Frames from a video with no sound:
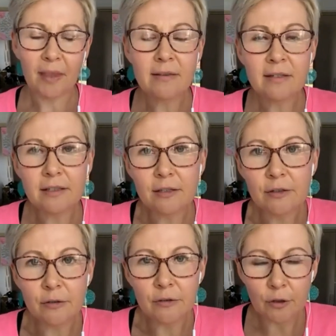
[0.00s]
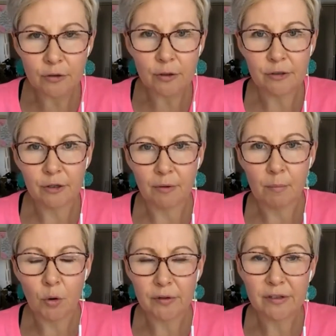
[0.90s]
this is so, so, so
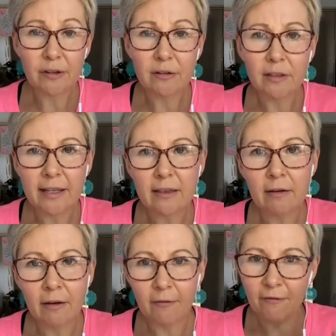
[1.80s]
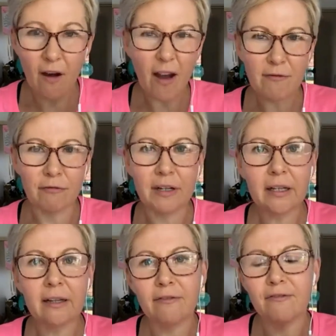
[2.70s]
important. So like the five
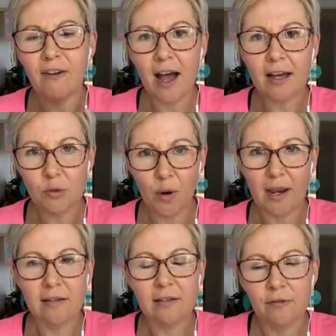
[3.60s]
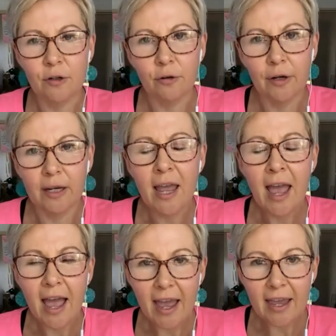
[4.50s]
really fast ways of knowing
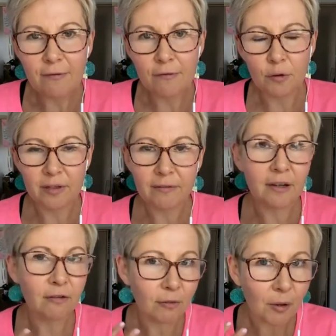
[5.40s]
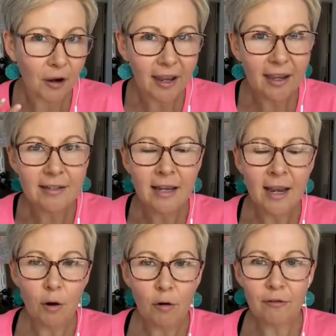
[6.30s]
if you're living from your head
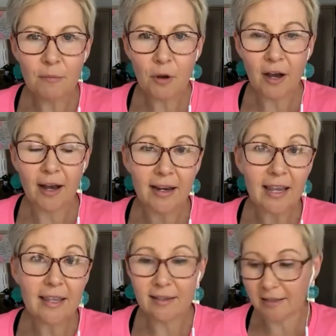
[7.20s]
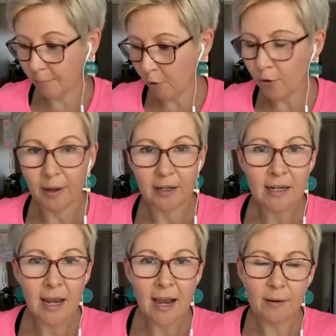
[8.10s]
or from your heart in this moment,
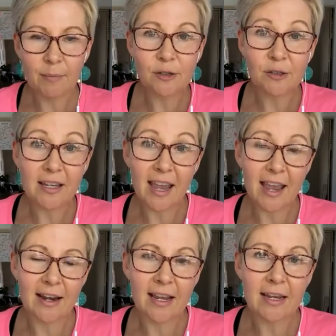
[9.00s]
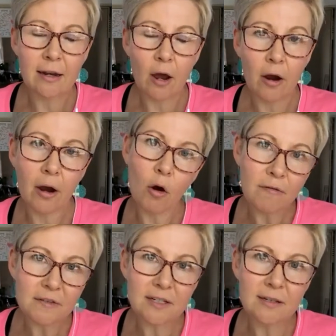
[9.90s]
because again, it
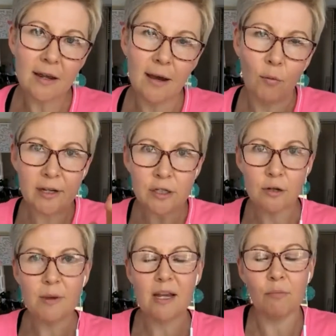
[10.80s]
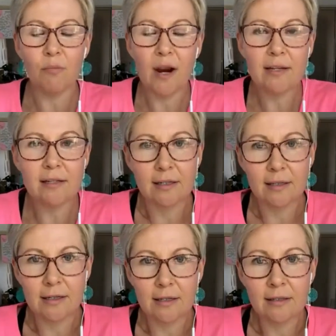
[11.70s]
often, once you become practiced
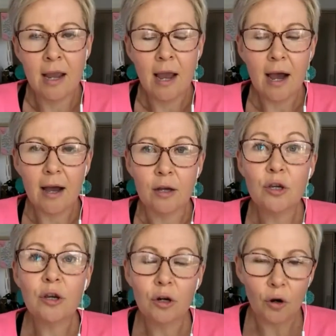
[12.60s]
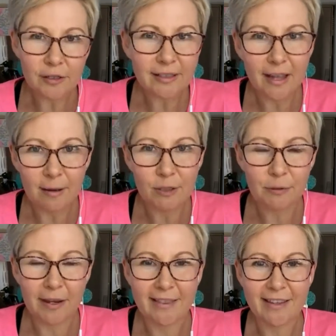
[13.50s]
at this, you can oscillate
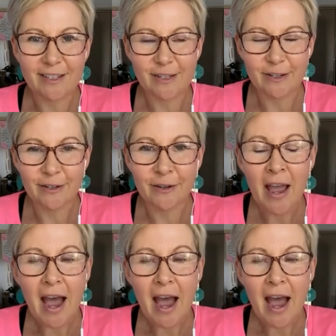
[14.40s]
between these two